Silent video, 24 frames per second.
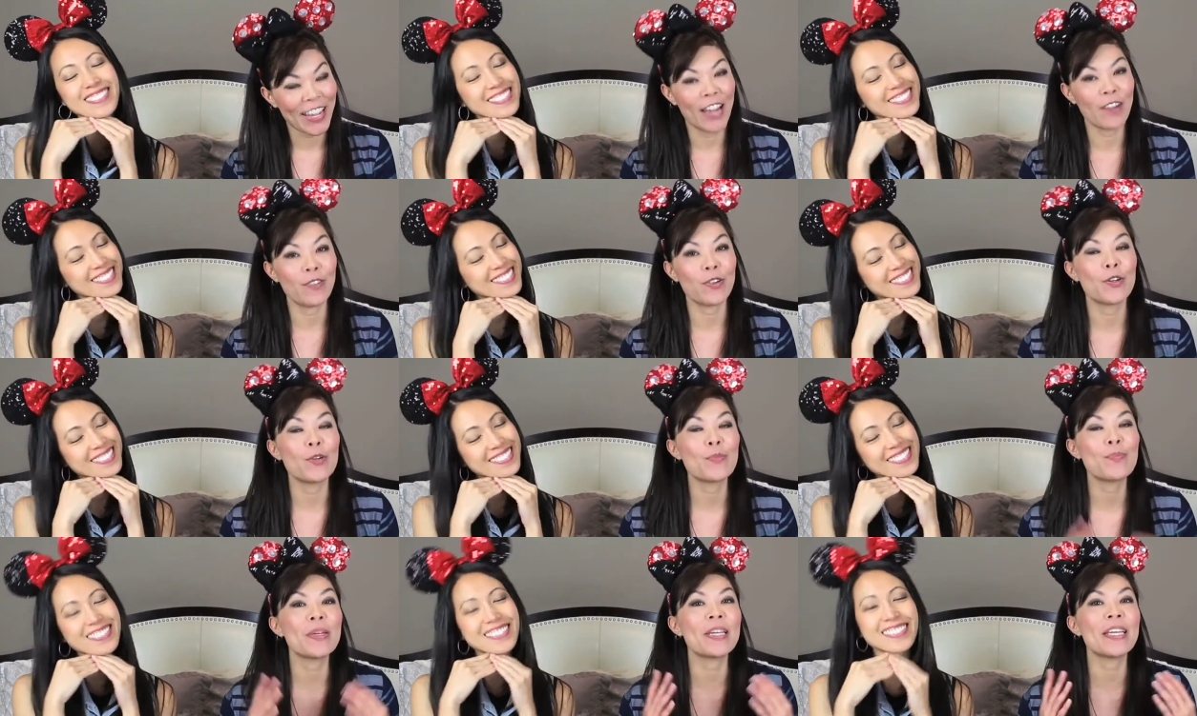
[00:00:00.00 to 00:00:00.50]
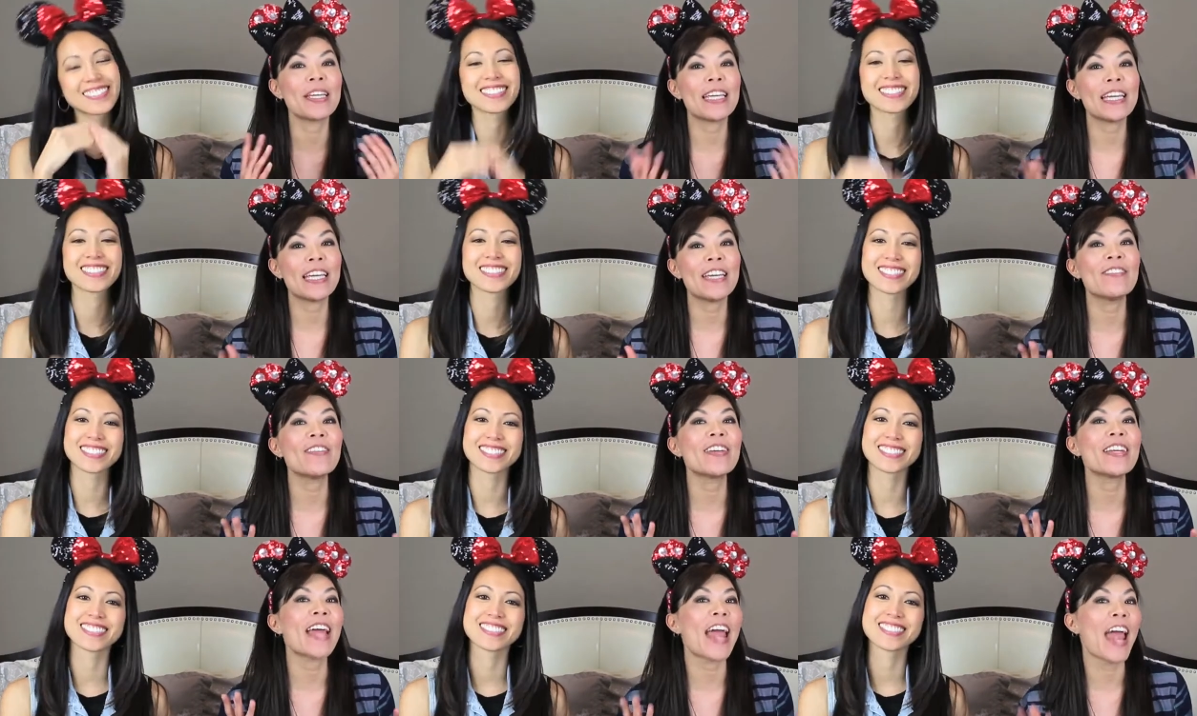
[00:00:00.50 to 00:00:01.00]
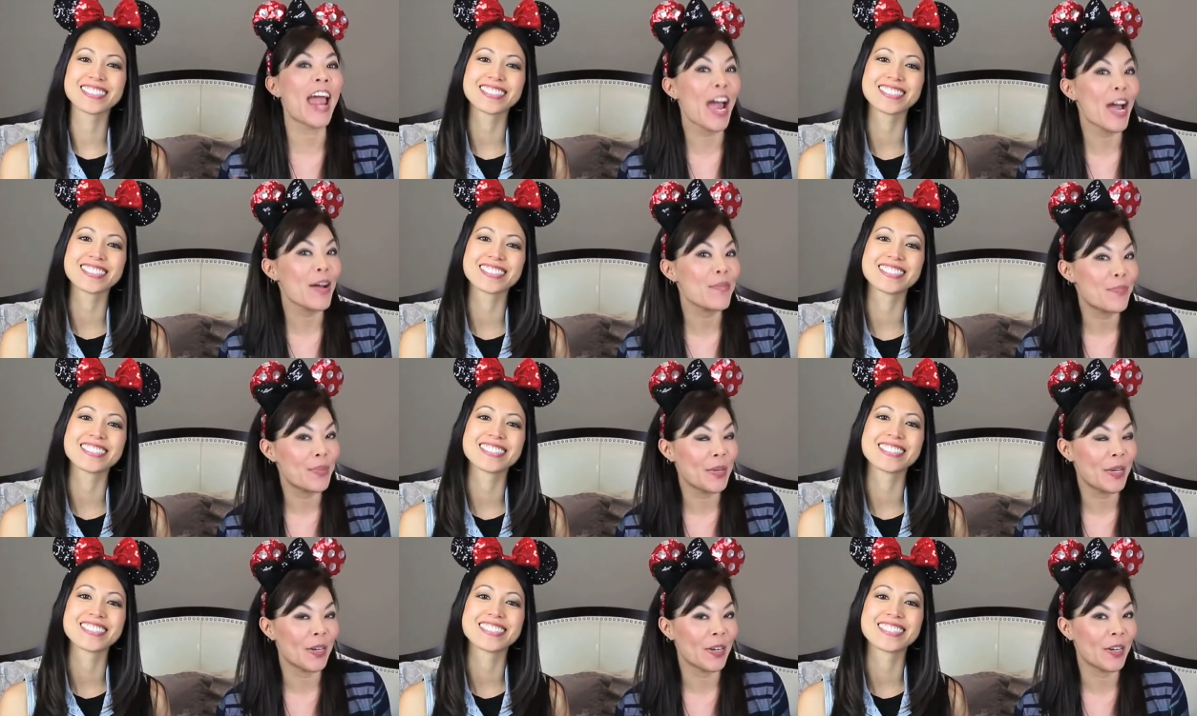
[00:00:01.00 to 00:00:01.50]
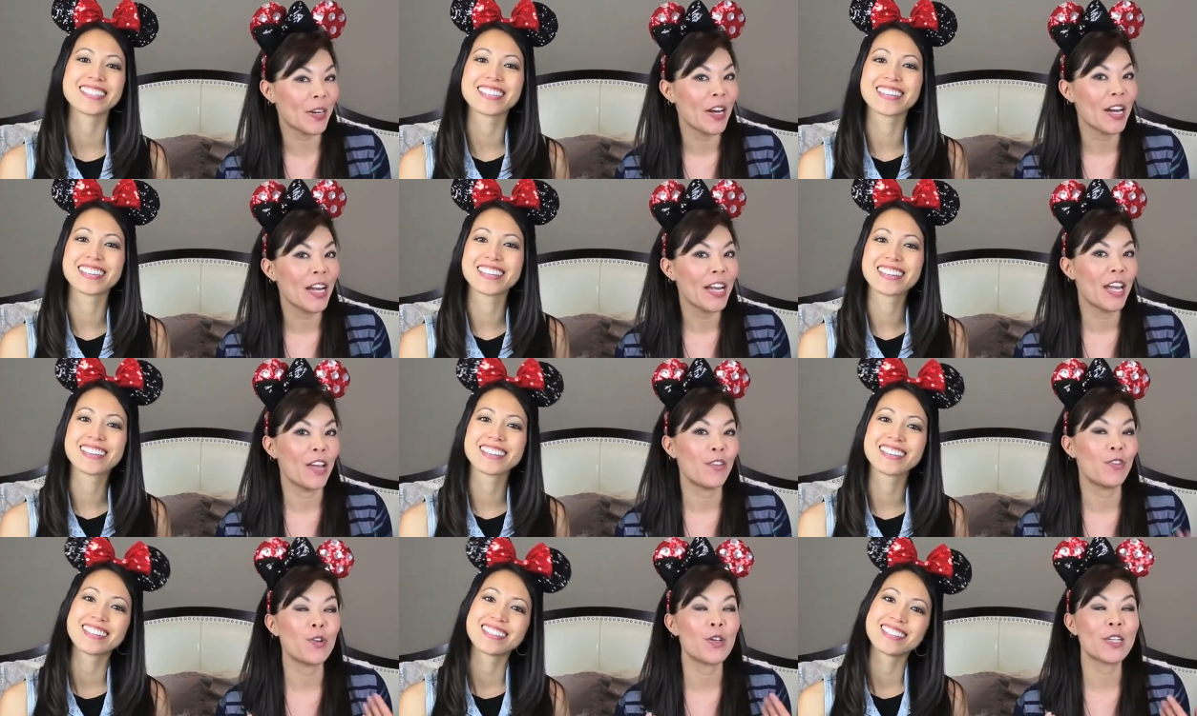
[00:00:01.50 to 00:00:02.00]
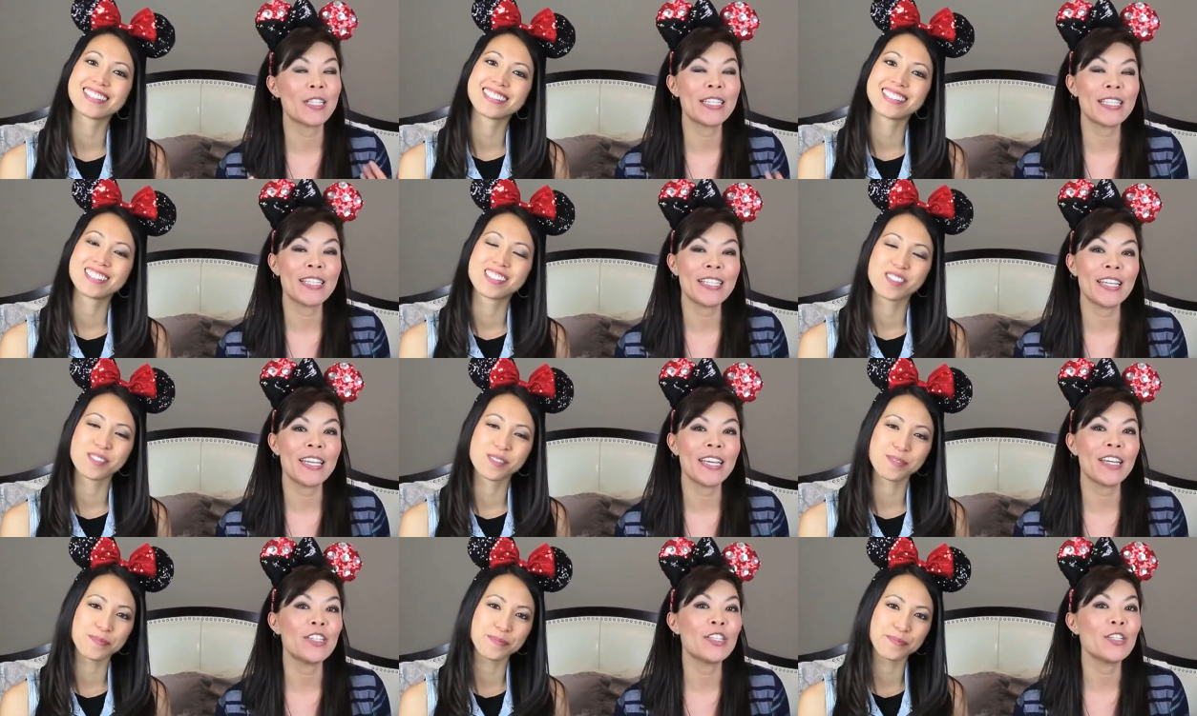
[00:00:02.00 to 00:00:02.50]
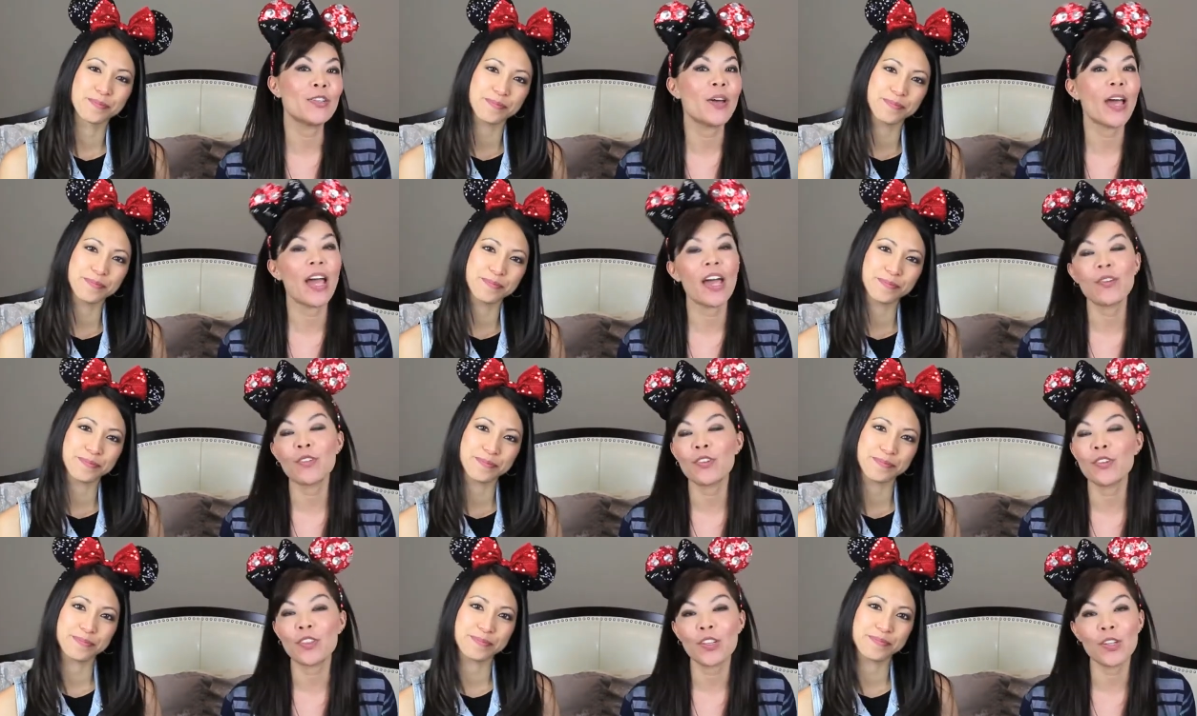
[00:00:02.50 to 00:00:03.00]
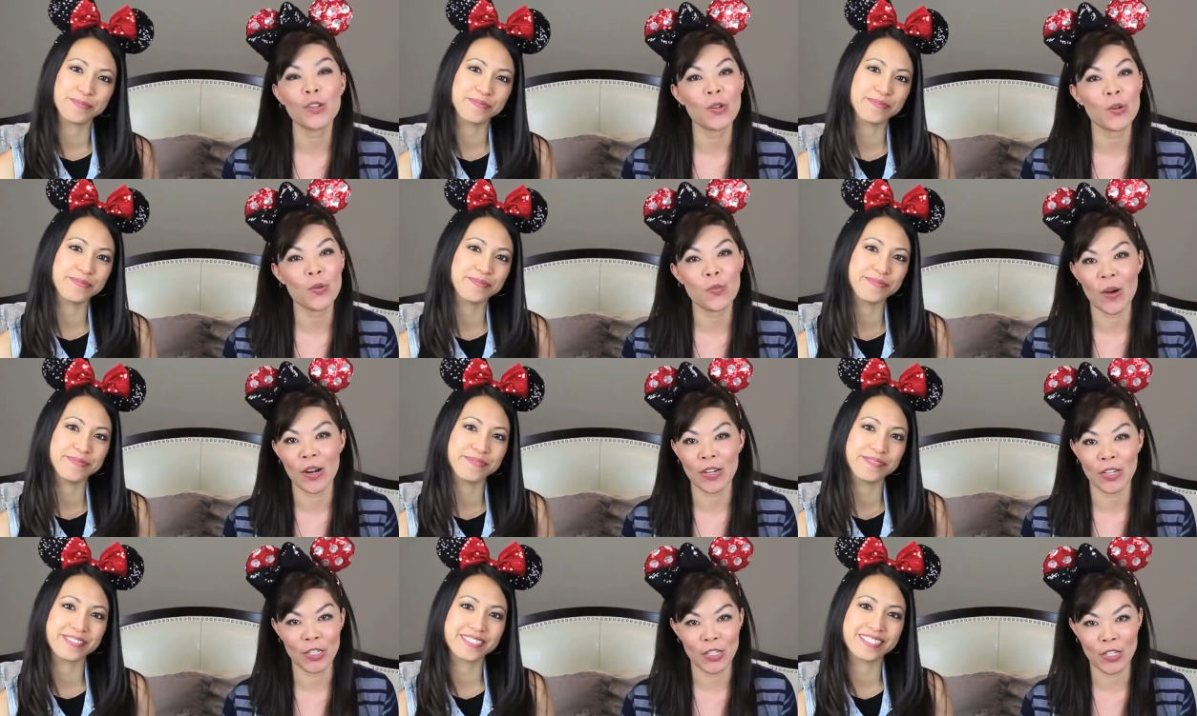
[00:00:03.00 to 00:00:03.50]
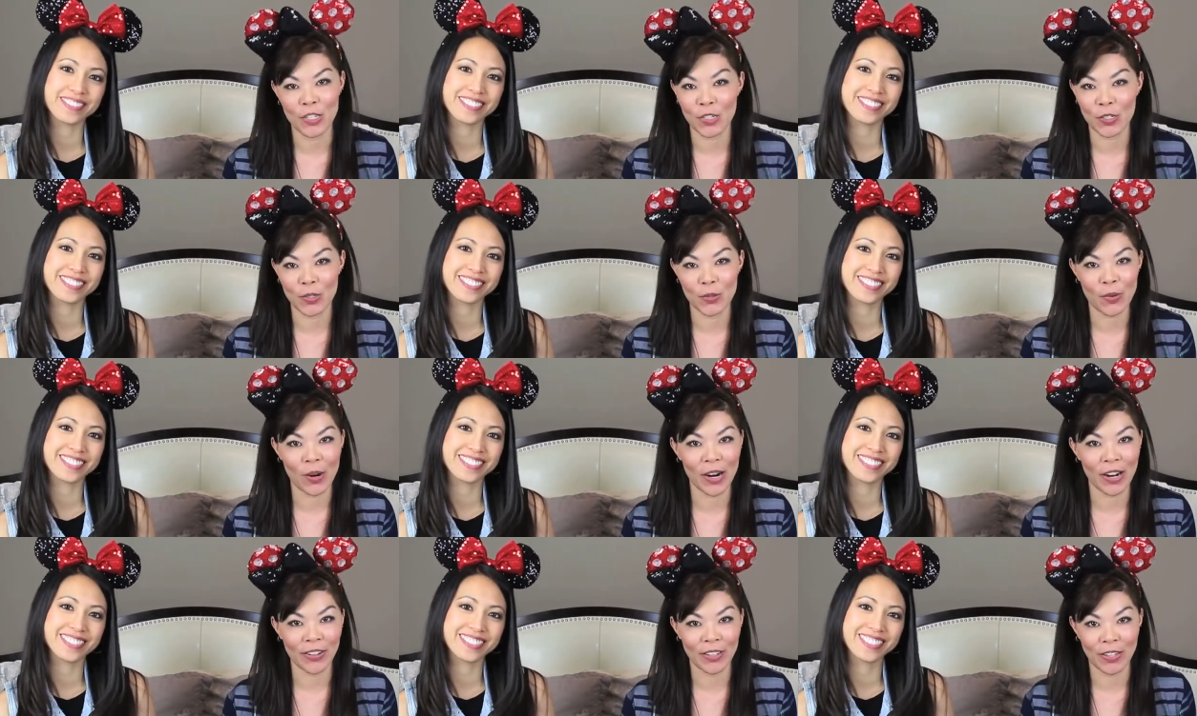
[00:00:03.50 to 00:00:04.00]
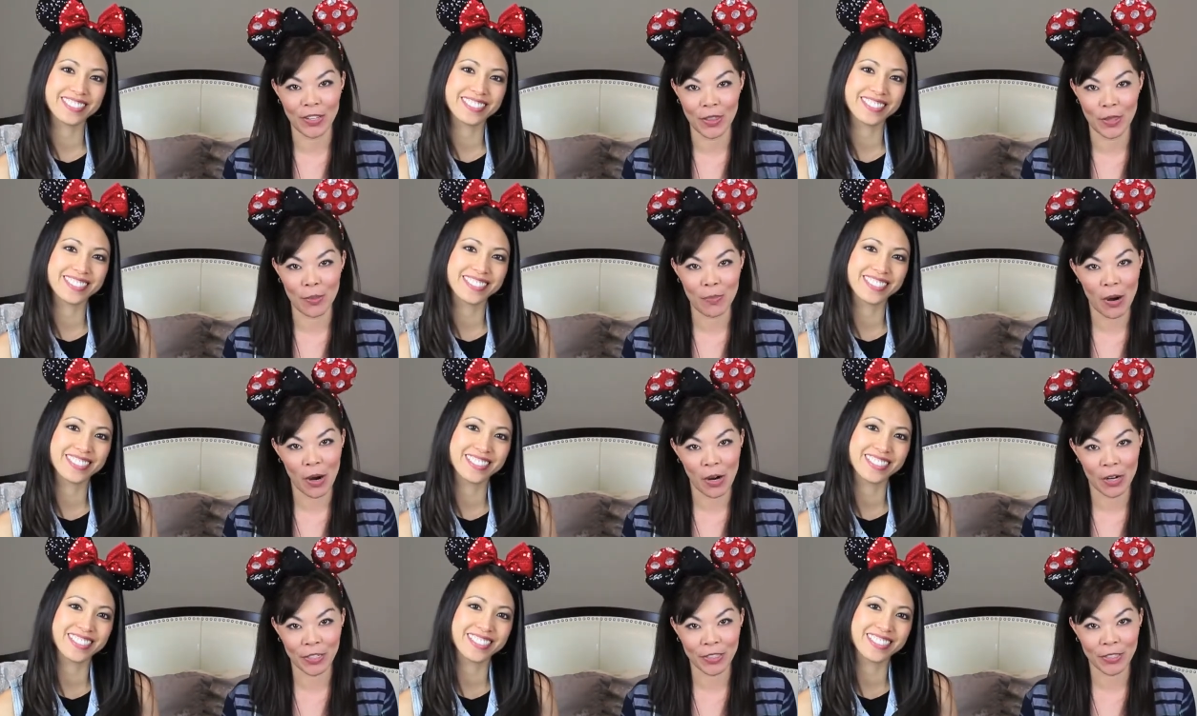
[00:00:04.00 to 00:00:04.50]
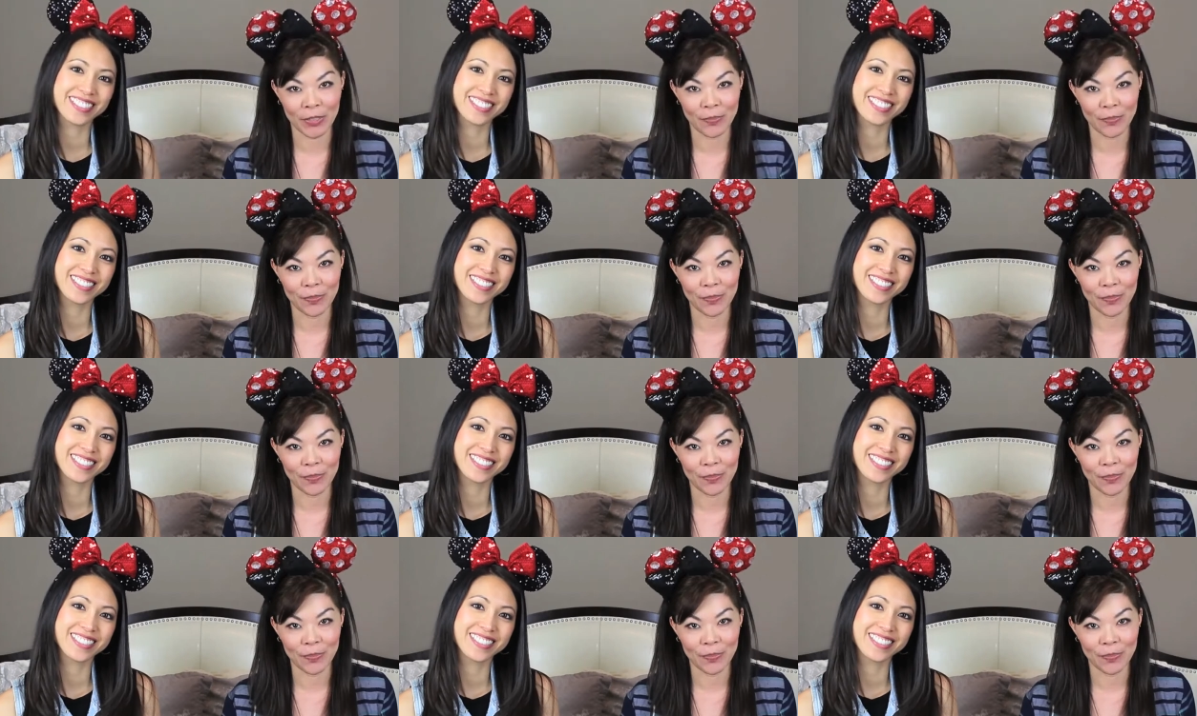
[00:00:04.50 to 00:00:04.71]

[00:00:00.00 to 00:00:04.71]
Speaker 1: and we would be even happier if we could see and do everything we wanted to do while in the park.